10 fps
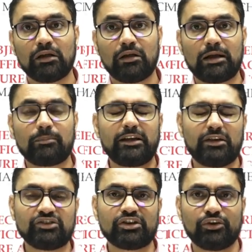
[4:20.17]
And my
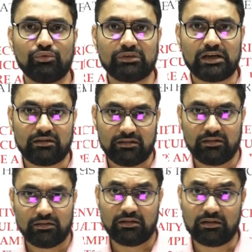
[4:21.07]
teacher knew that
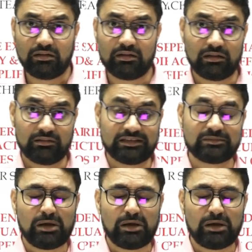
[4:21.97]
this